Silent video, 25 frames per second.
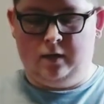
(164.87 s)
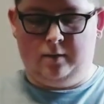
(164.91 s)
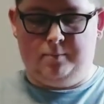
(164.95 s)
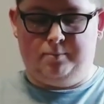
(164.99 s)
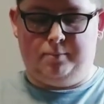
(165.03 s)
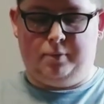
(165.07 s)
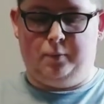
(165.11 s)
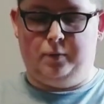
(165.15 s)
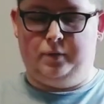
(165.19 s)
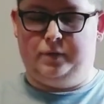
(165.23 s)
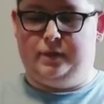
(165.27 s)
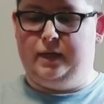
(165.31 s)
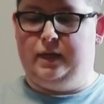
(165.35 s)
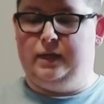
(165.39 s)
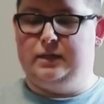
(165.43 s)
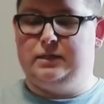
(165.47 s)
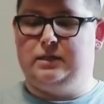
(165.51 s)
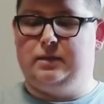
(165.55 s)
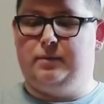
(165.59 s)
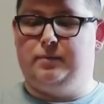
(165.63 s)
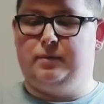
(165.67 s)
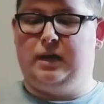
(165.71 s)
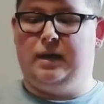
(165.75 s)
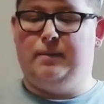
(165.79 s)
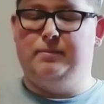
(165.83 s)
But with this,
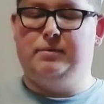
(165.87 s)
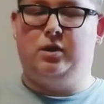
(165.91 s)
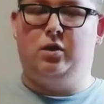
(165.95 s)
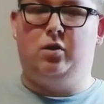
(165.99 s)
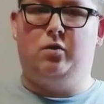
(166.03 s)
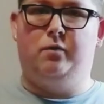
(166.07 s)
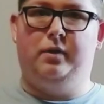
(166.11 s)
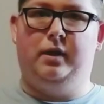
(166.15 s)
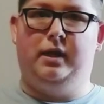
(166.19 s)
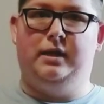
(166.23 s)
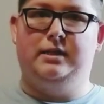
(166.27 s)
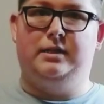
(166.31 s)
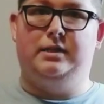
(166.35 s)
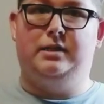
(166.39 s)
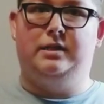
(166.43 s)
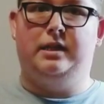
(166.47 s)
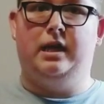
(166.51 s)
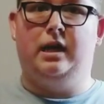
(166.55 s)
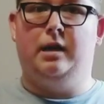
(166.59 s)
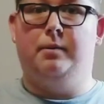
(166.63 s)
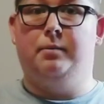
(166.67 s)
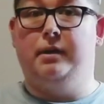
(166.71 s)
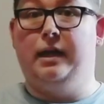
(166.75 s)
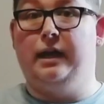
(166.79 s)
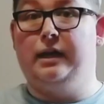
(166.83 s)
sometimes I don't realize it's
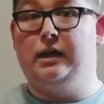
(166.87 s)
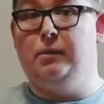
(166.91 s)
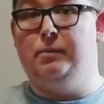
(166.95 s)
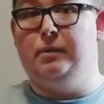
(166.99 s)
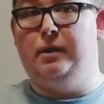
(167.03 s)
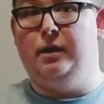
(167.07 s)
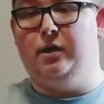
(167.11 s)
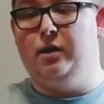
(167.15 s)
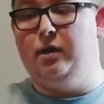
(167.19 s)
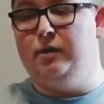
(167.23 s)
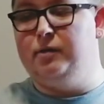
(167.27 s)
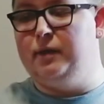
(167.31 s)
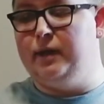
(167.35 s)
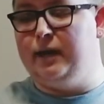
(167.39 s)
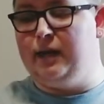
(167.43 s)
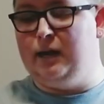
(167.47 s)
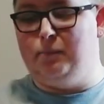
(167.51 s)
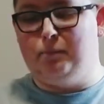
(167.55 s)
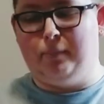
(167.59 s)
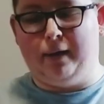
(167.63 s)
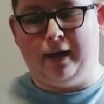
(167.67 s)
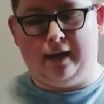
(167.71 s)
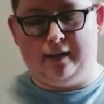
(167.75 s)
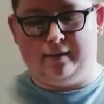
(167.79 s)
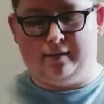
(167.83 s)
there. But that could be a good thing and a
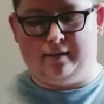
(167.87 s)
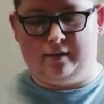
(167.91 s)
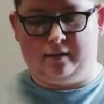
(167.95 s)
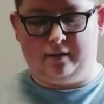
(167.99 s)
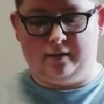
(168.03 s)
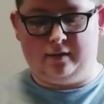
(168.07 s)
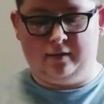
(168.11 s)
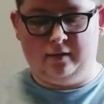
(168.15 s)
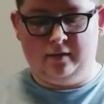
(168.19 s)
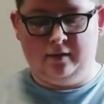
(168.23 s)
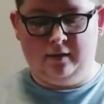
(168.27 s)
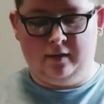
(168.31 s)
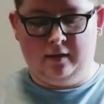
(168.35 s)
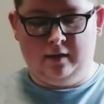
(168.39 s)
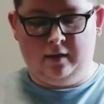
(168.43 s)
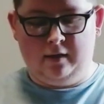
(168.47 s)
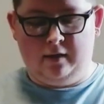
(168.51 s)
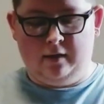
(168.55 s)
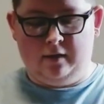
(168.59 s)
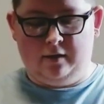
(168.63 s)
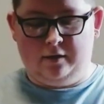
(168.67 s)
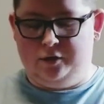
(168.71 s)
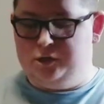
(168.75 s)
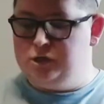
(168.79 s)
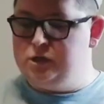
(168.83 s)
bad thing.
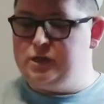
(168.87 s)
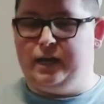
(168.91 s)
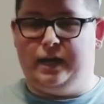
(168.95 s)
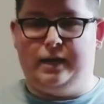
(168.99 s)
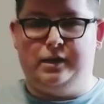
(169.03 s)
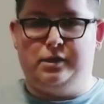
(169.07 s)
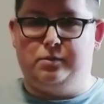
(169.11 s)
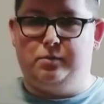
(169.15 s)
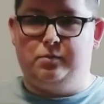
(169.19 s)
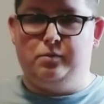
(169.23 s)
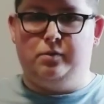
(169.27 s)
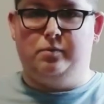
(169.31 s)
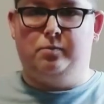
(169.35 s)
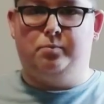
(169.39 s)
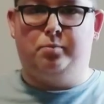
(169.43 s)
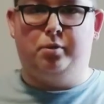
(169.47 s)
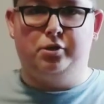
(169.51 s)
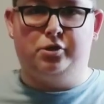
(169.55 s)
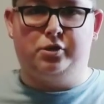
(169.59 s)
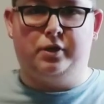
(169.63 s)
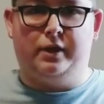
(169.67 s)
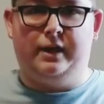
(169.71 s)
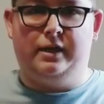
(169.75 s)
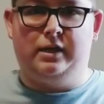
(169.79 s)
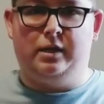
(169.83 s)
You just got to put
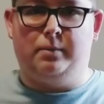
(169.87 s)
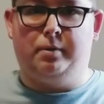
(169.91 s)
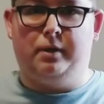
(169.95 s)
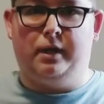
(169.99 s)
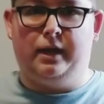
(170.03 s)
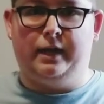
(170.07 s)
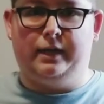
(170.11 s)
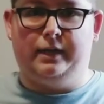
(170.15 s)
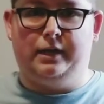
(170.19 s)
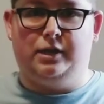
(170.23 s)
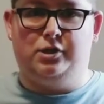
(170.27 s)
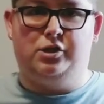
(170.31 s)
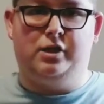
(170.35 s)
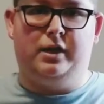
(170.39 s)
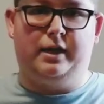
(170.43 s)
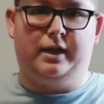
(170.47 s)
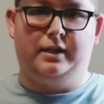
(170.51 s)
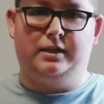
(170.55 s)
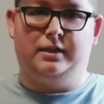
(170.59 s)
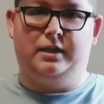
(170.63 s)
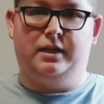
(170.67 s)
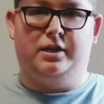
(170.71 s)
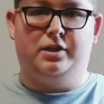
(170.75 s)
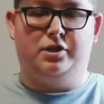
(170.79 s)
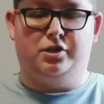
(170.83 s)
your hand in your pocket to check
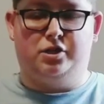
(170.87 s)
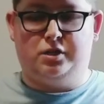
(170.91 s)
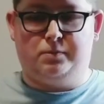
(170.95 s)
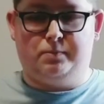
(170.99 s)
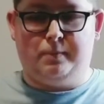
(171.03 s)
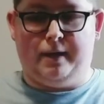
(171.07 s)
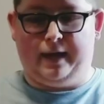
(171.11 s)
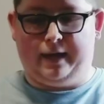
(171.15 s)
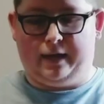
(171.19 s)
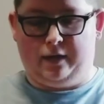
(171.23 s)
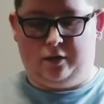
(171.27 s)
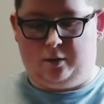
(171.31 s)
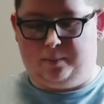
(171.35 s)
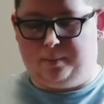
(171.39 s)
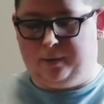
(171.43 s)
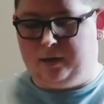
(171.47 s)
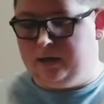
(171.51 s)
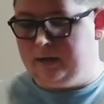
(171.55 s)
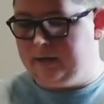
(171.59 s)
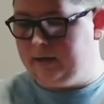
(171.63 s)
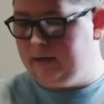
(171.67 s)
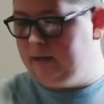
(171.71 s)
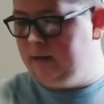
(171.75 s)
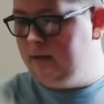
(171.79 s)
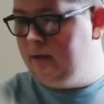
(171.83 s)
instead of just smacking your
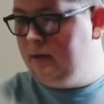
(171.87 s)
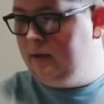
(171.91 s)
pocket.